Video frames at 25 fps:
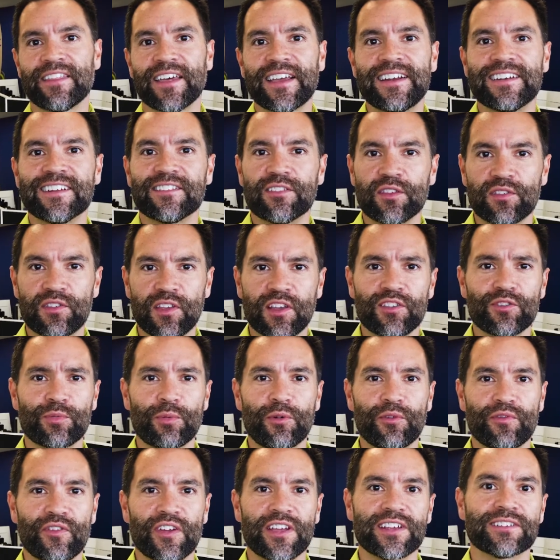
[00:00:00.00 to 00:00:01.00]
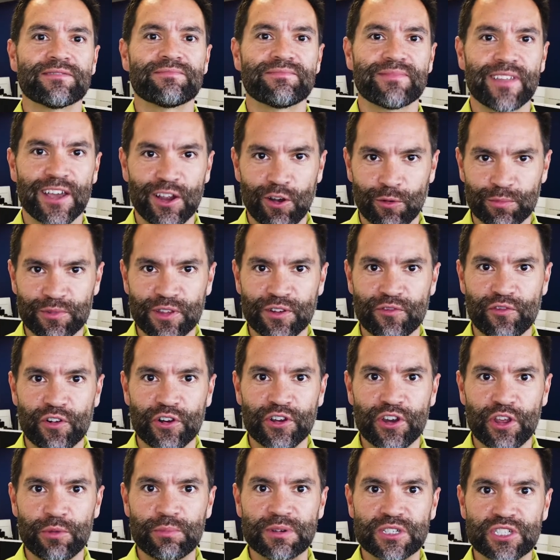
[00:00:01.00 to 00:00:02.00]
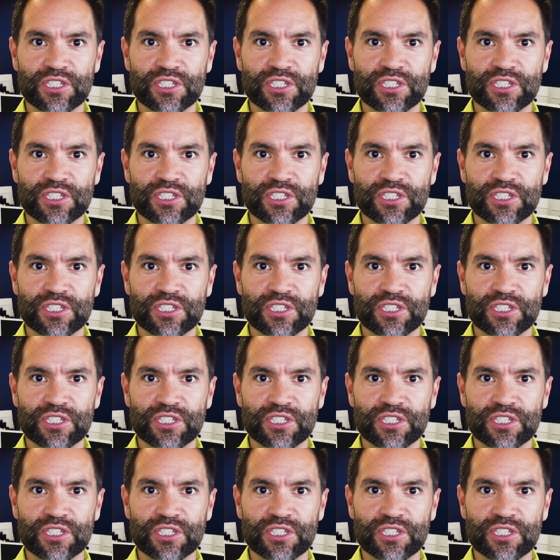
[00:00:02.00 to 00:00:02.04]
Now, they did the sensible thing. They opted for a new